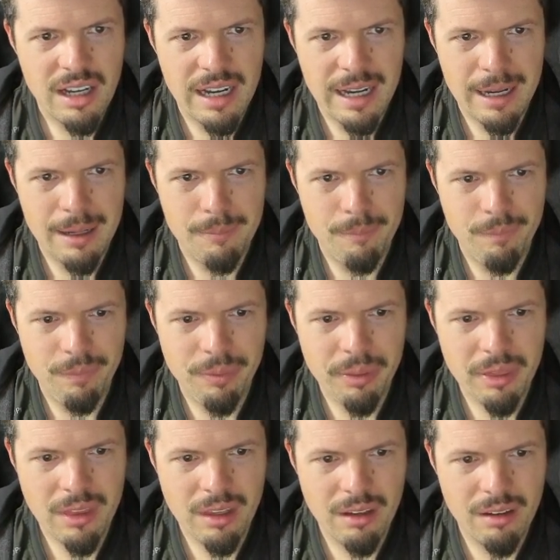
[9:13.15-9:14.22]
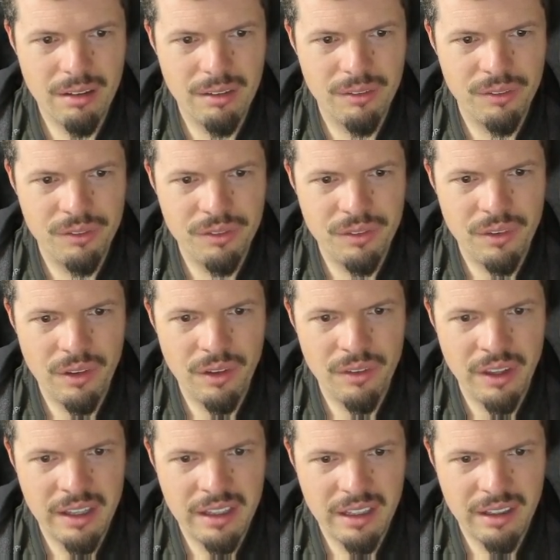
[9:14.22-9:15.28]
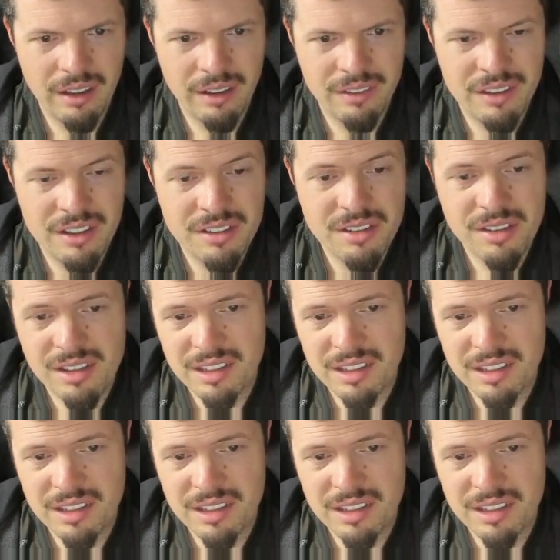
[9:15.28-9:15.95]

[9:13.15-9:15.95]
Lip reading: Then this